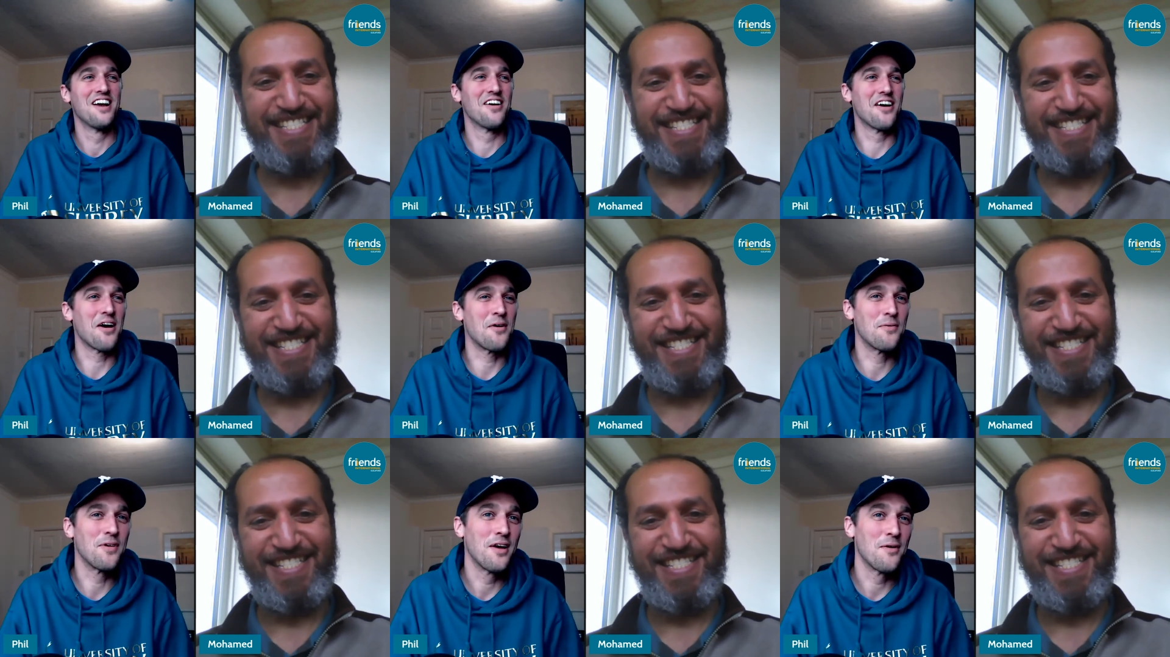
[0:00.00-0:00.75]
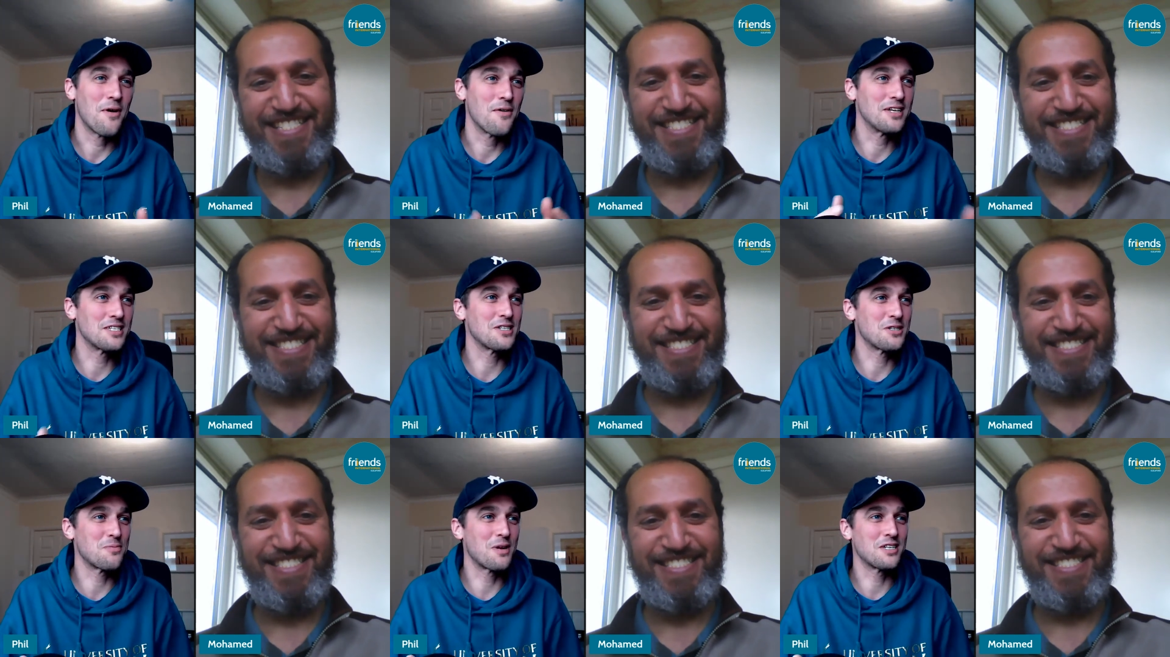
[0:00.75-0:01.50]
Speaker 1: uh, Mohamed, it's
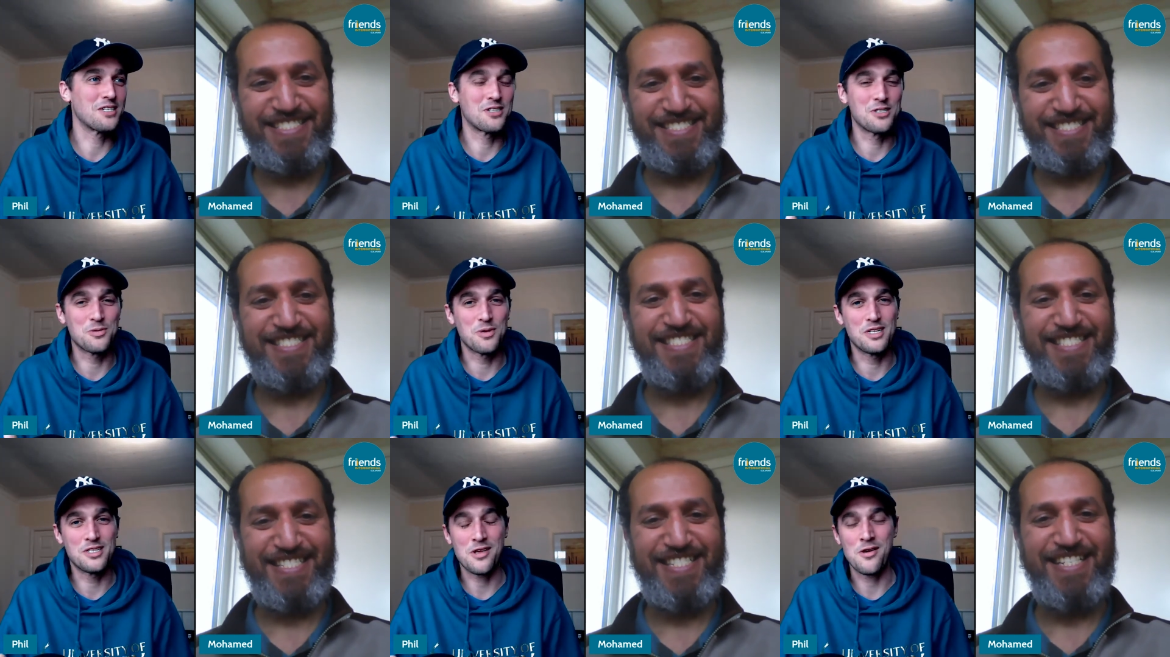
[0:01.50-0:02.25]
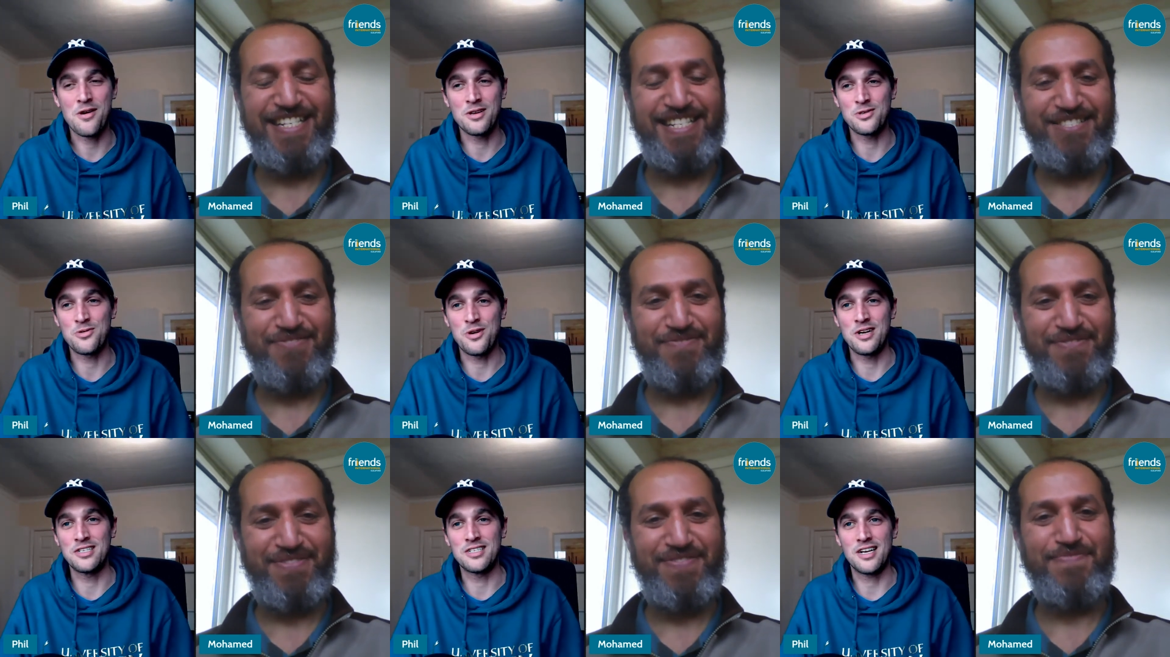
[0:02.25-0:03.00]
such a pleasure to speak to you as
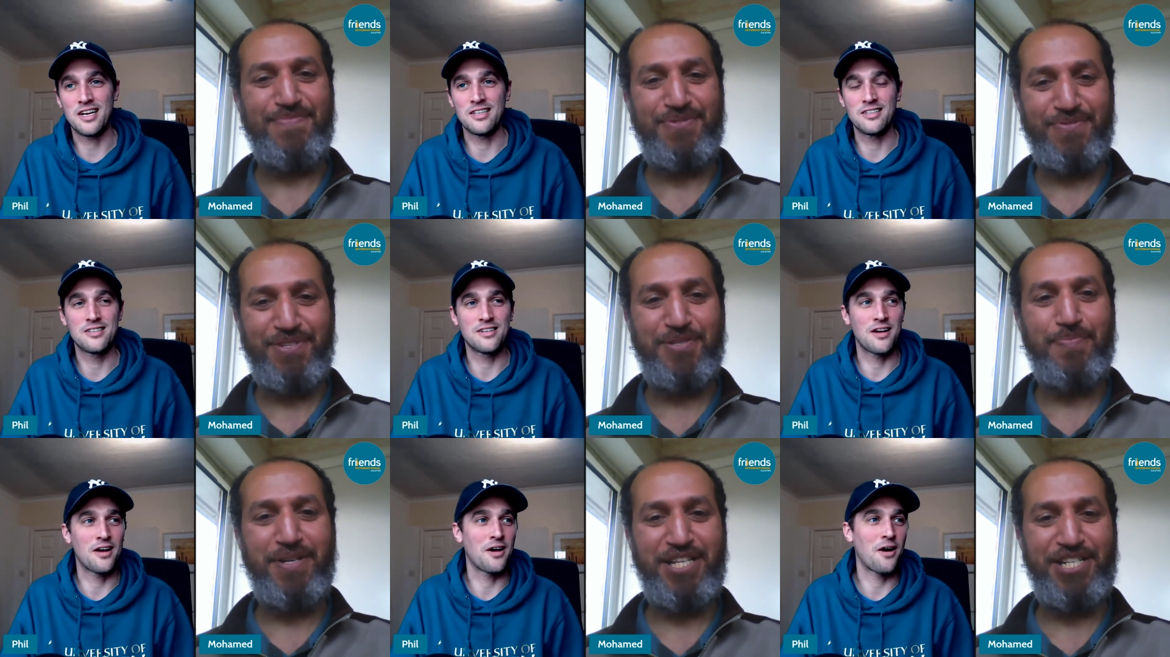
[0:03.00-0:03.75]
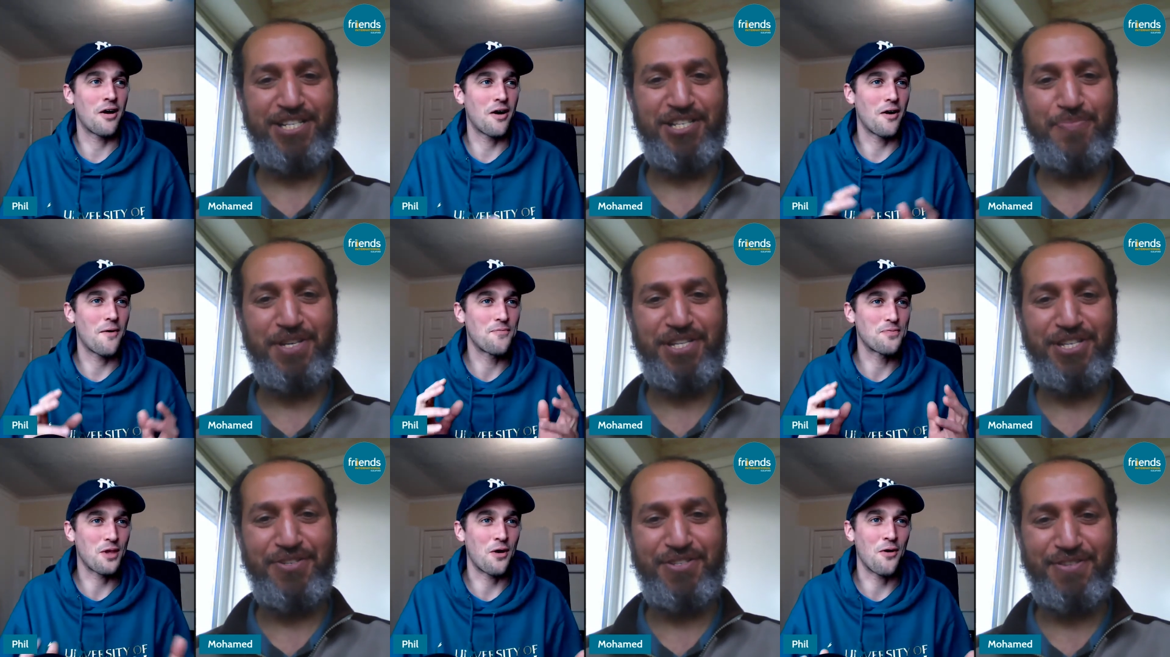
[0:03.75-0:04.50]
always. And uh, speak
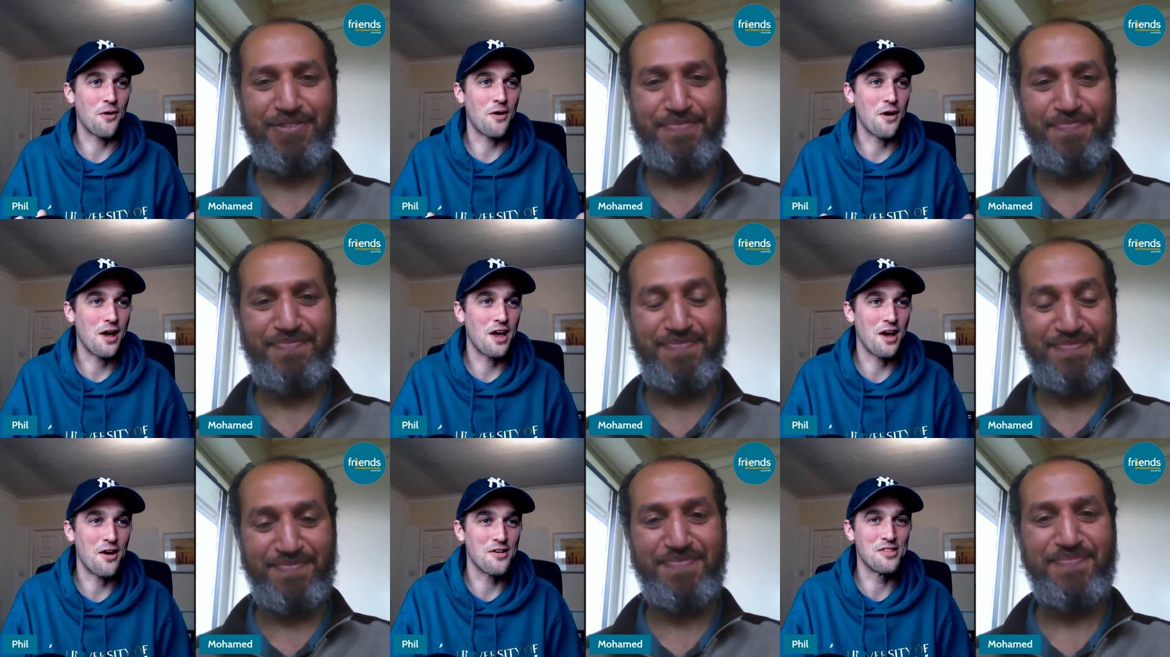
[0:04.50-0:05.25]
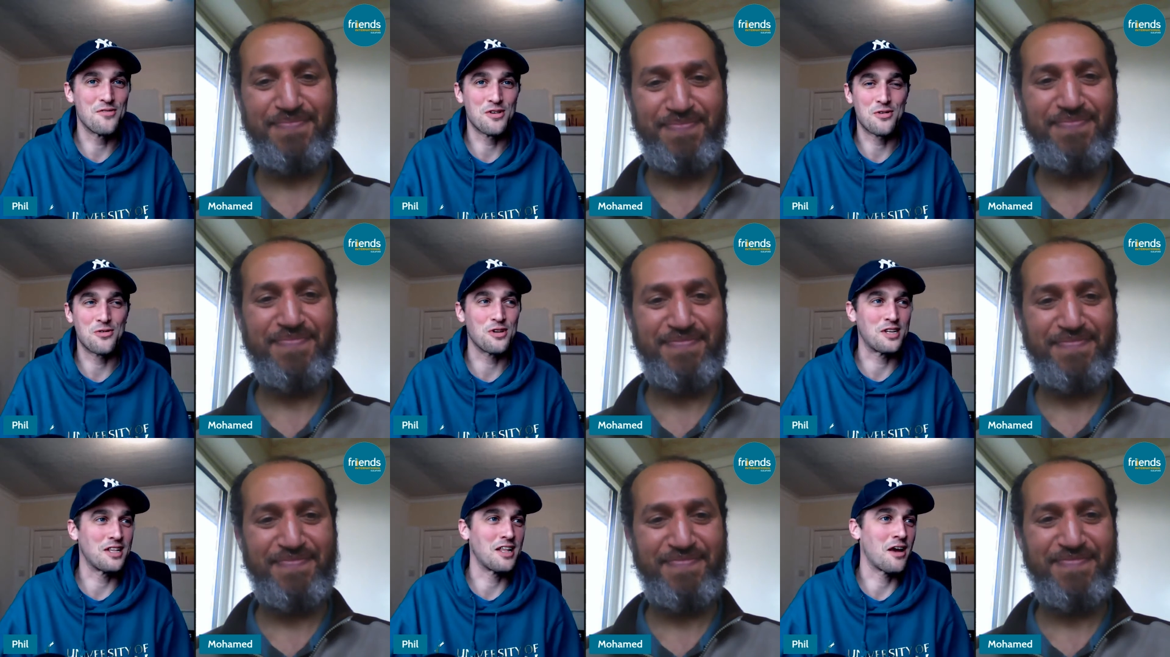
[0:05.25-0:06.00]
to you I'll, too. I'll end the
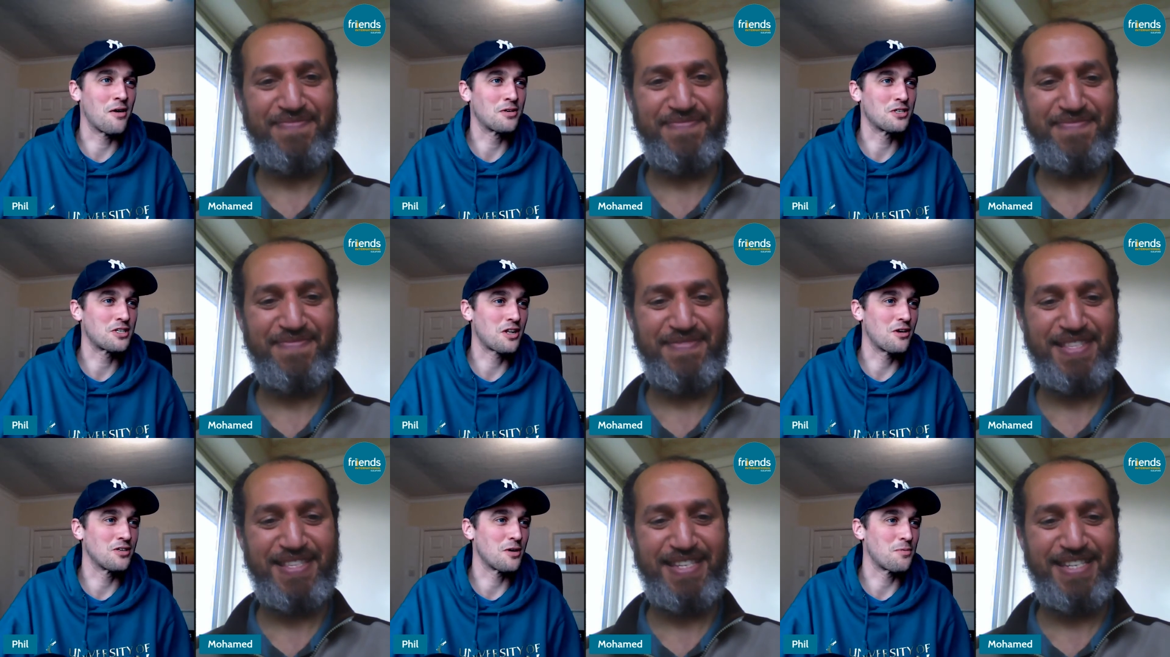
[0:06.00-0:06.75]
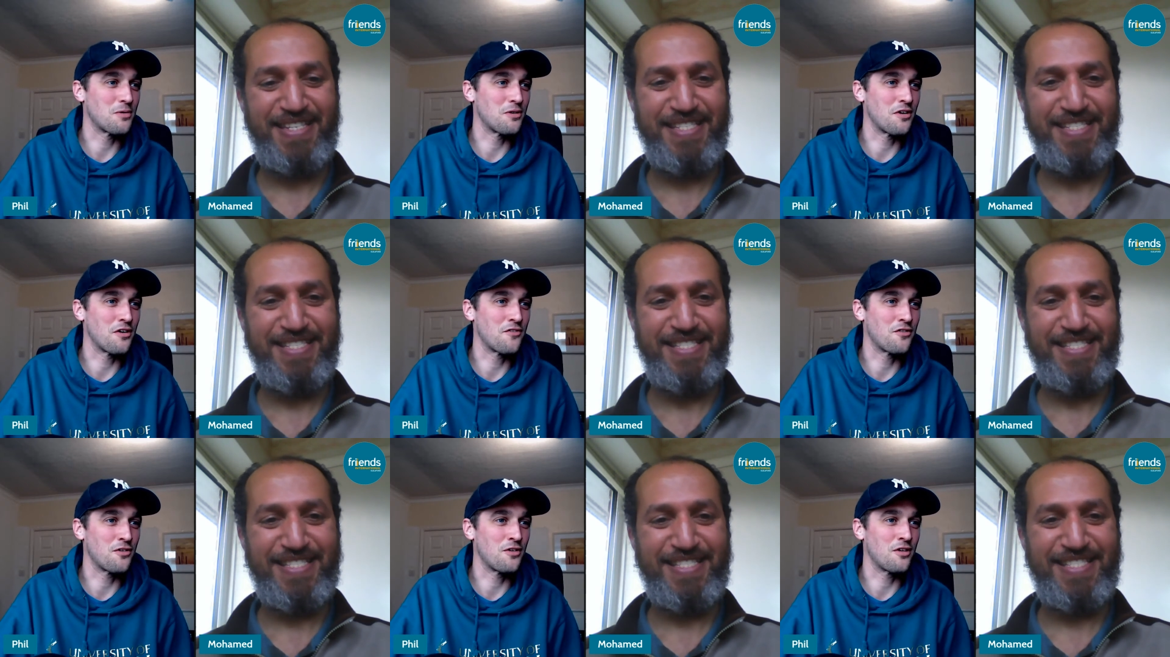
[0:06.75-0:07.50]
recording now. I'll just close up on a, a,
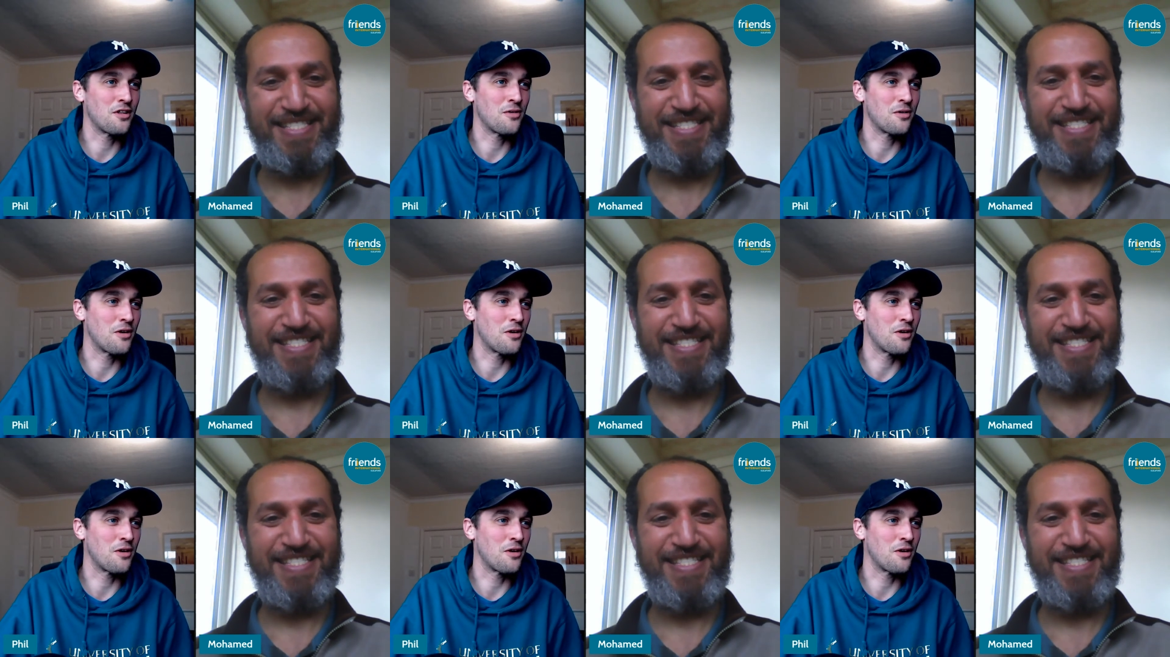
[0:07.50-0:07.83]
few little